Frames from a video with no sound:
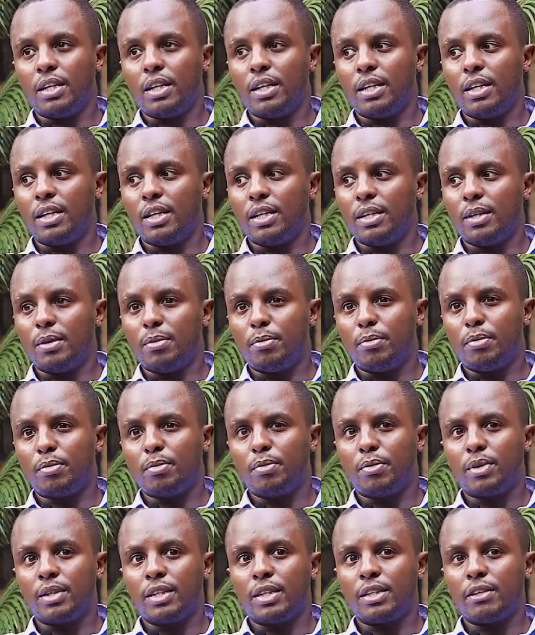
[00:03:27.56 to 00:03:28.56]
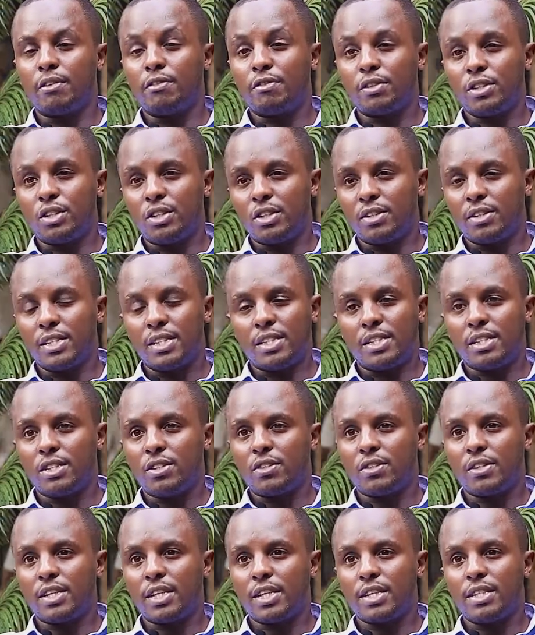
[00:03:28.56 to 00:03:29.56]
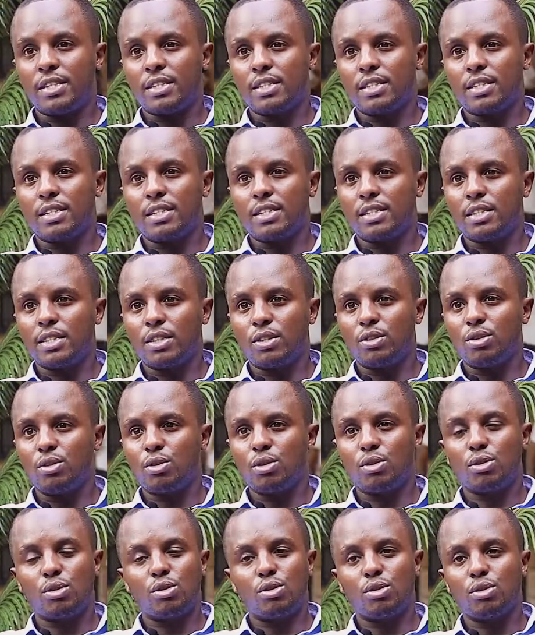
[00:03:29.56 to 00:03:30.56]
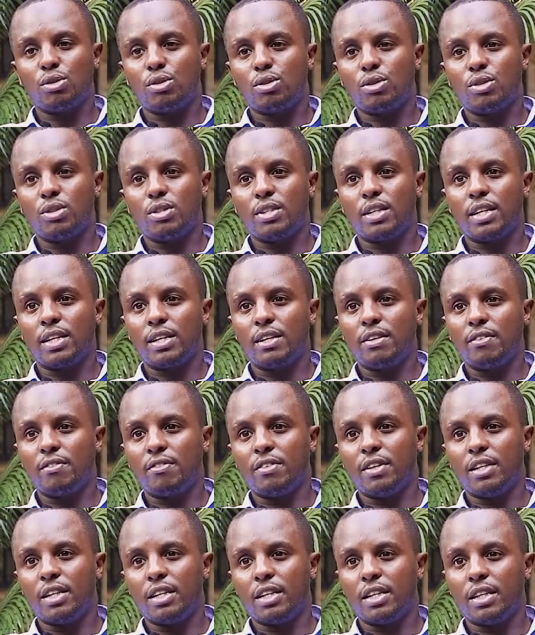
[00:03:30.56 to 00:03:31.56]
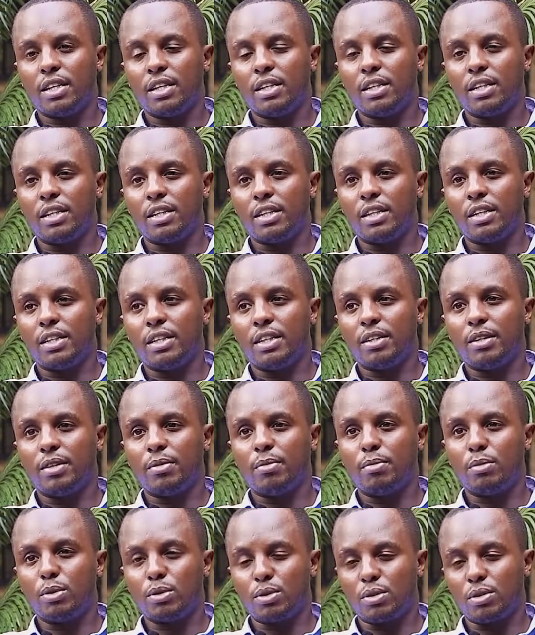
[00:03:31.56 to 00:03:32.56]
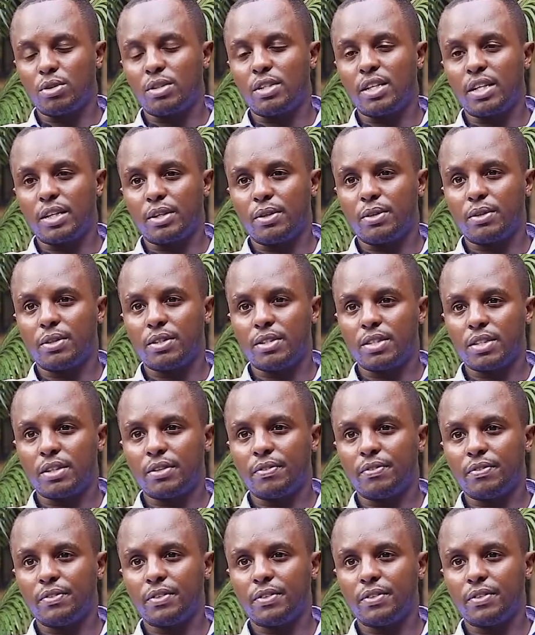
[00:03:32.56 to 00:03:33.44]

um, refrigerated trucks, tuk-tuks, and even uh, motorcycles.